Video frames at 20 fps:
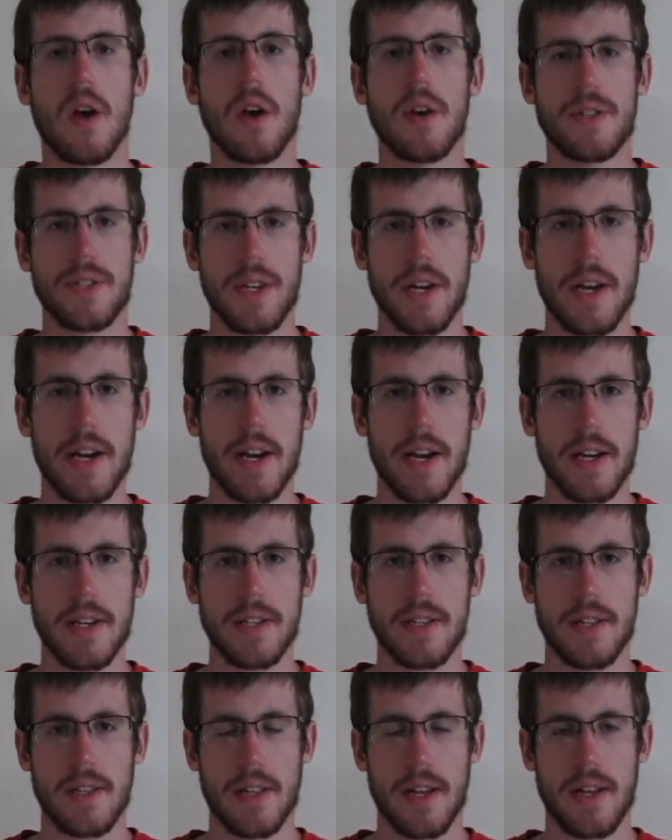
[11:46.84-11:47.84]
So yeah
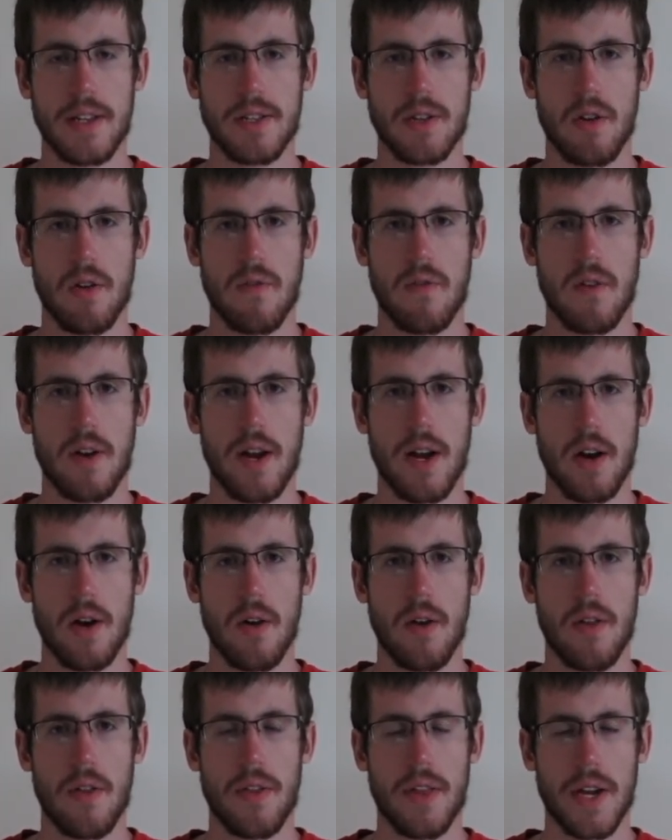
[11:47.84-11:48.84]
guys, that's all for
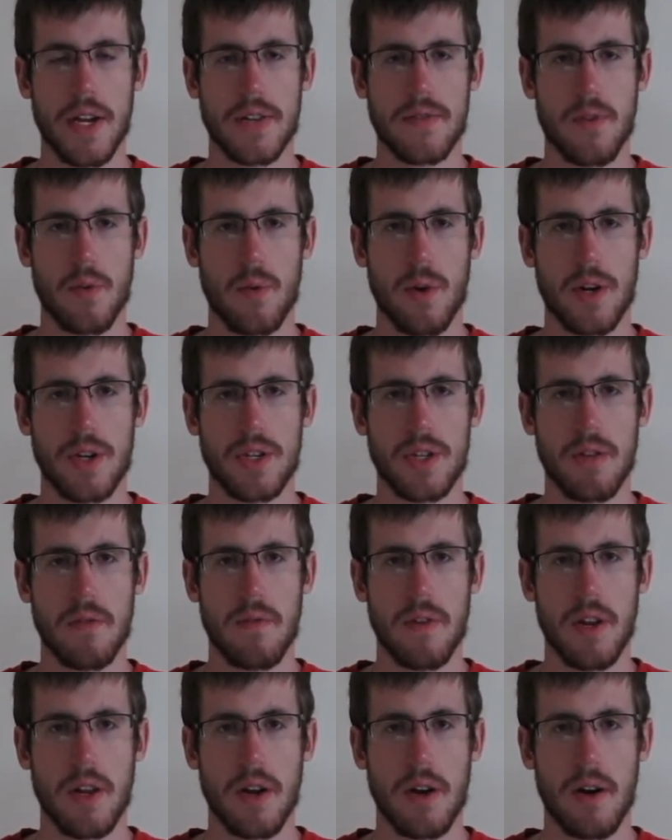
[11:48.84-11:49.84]
now. Thanks for watching the
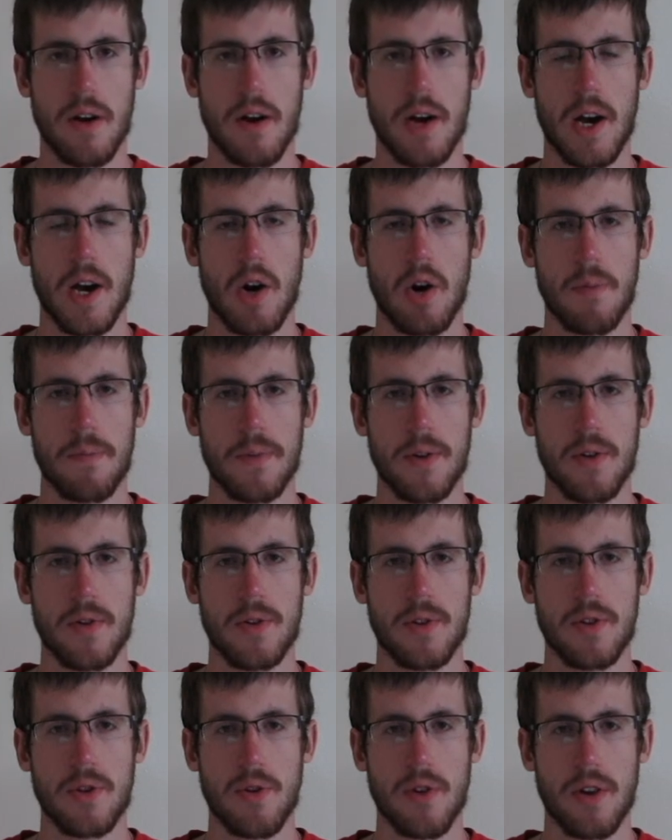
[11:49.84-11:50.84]
video. I hope you
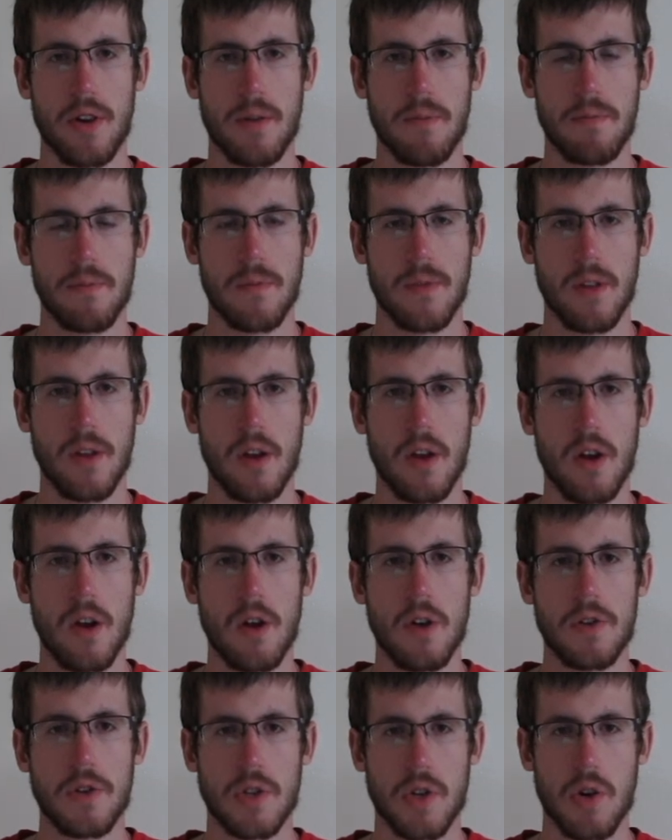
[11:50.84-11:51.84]
enjoyed it.
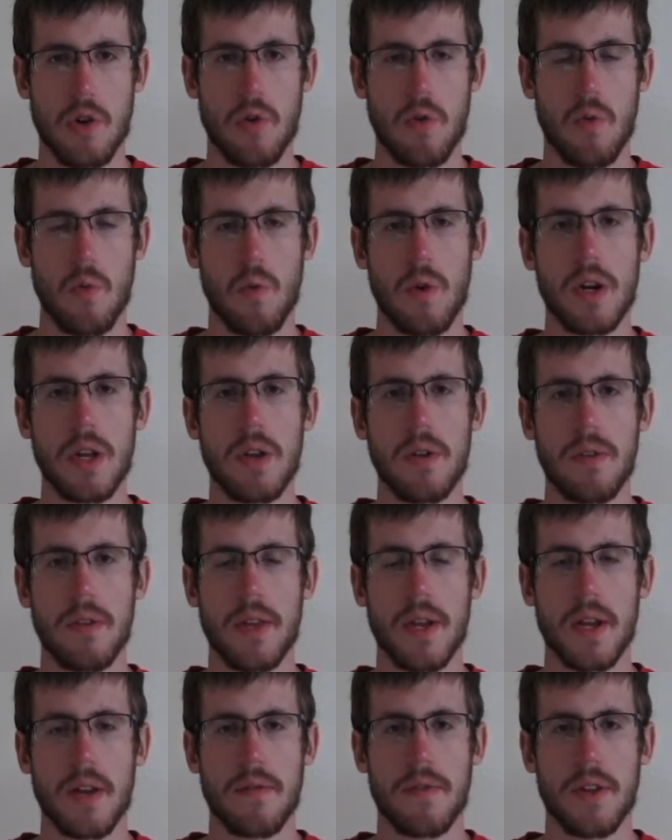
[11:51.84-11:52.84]
So what do you
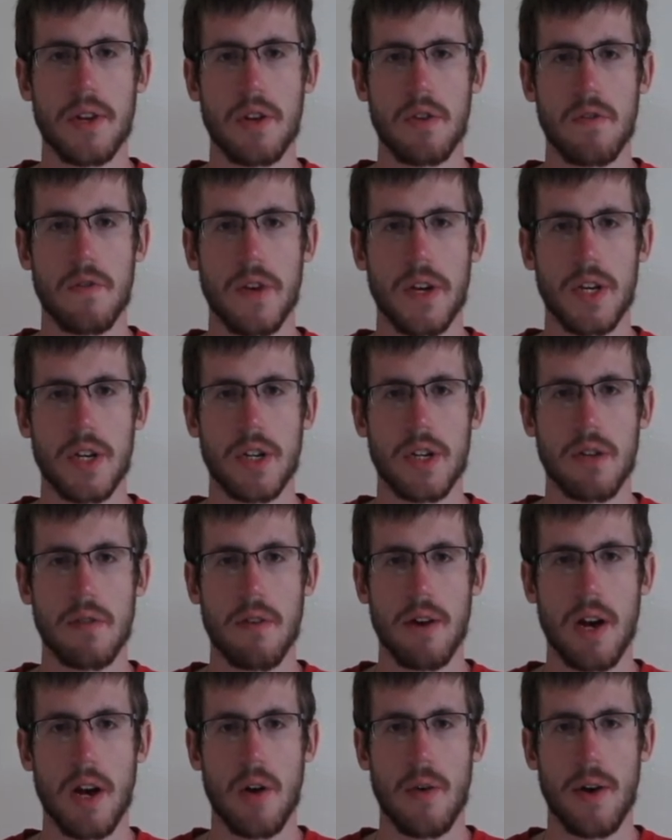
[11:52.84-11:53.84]
think of the new features of
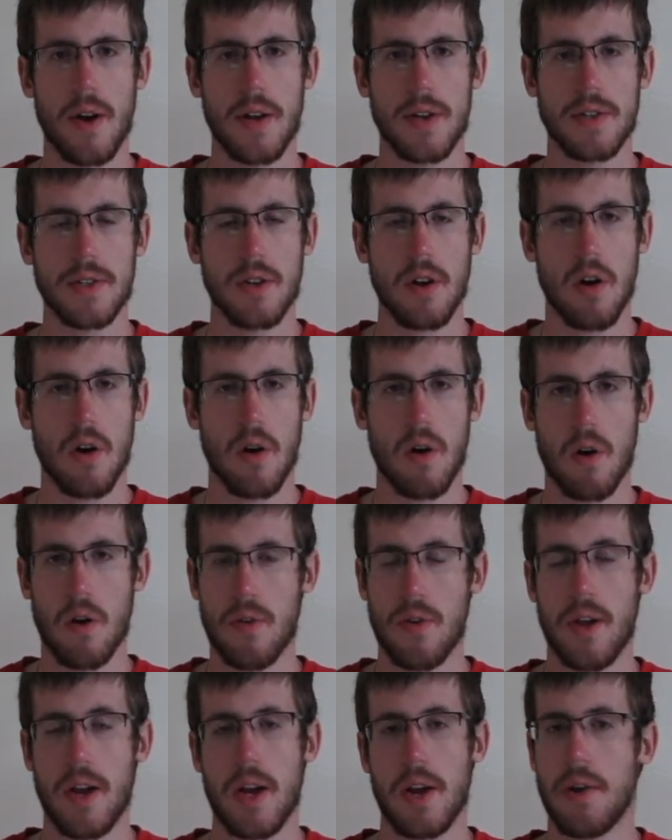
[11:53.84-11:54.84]
iOS?
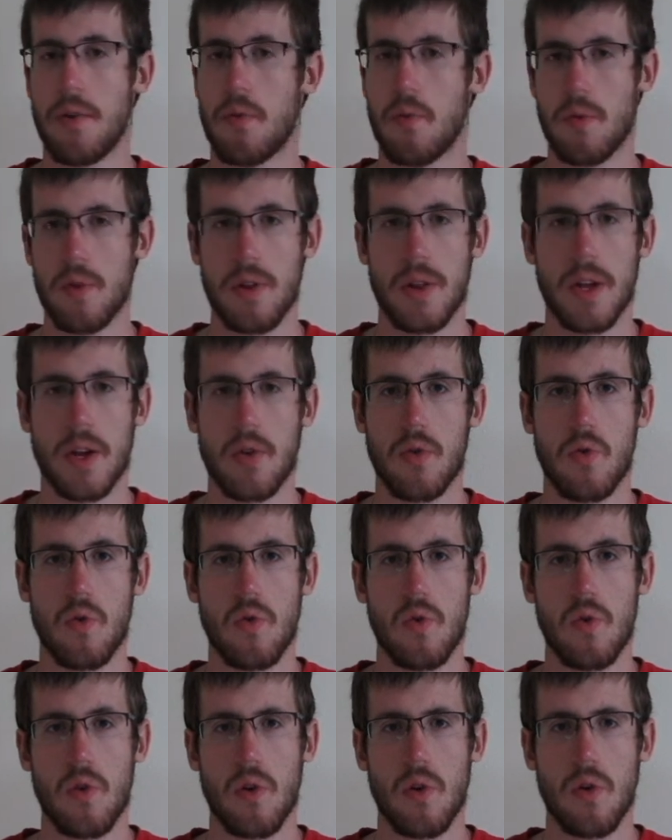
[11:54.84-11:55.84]
Are they really
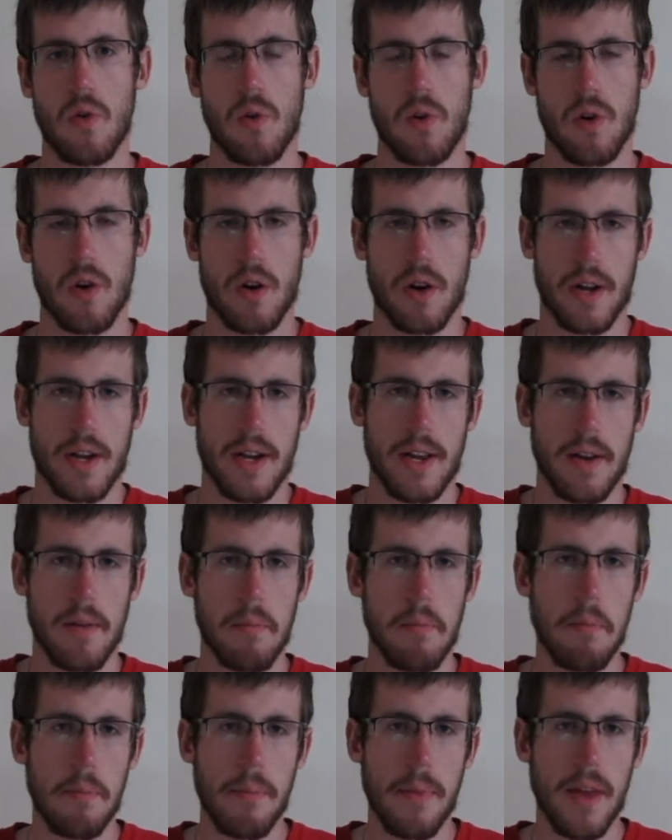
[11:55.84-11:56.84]
cool or kind
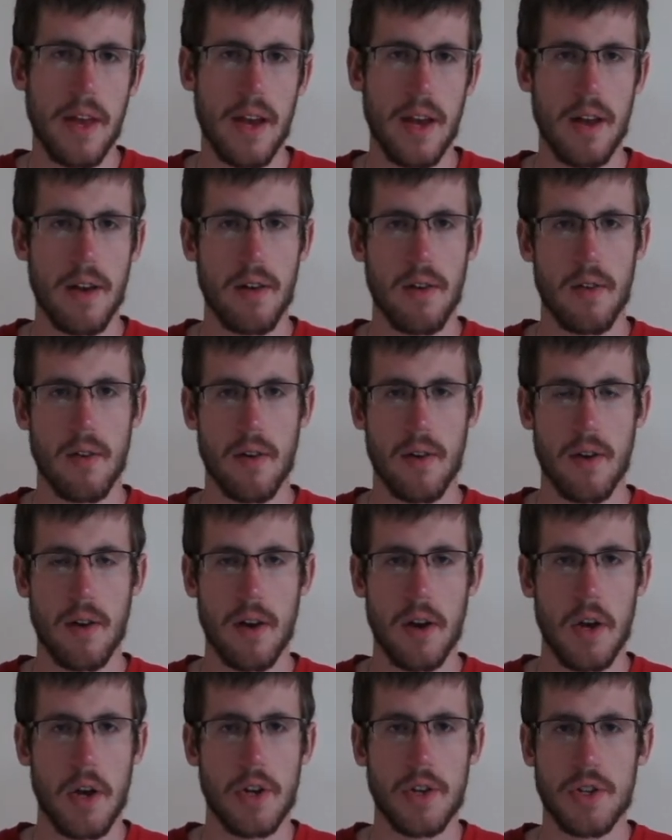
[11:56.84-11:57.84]
of meh,
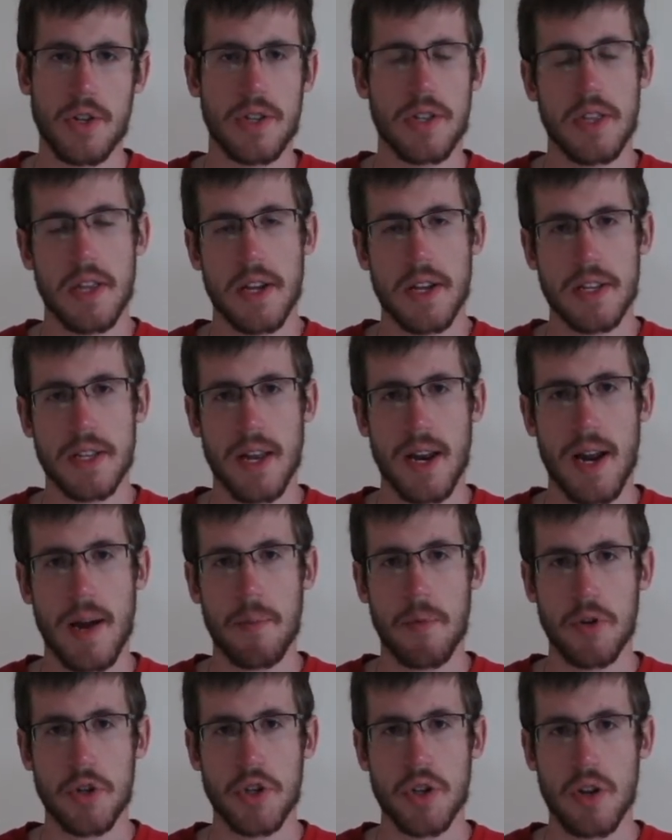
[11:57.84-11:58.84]
or just things that
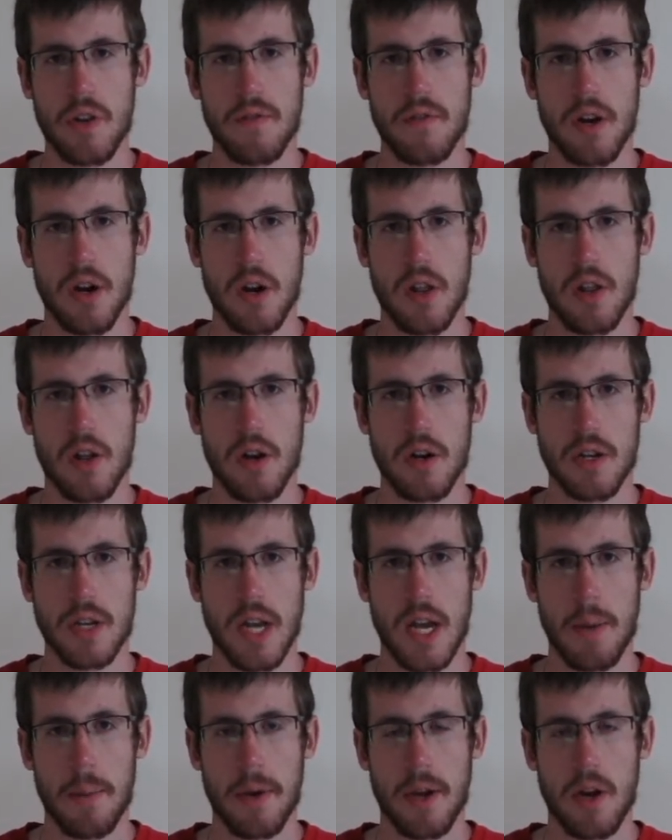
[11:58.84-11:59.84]
Apple should have done a long
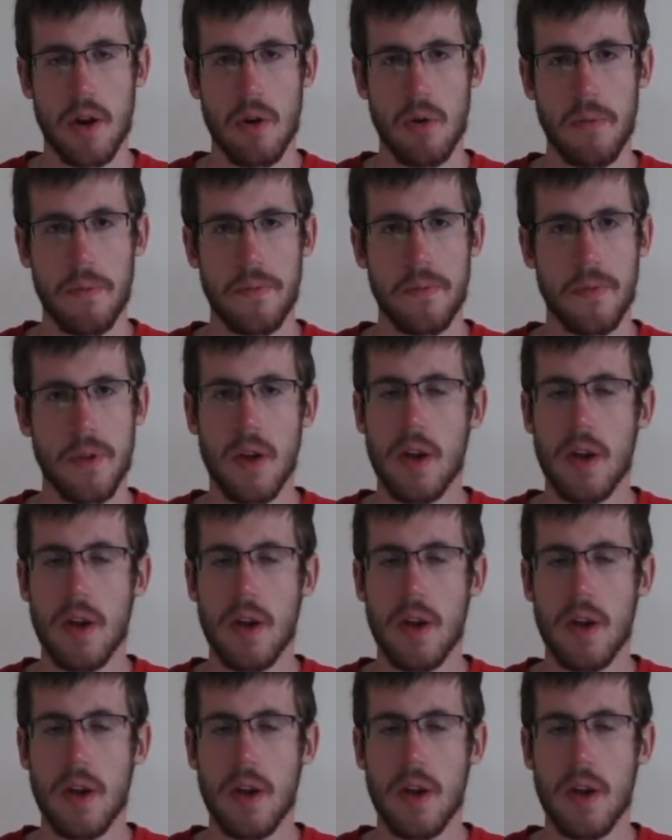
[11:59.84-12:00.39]
time ago?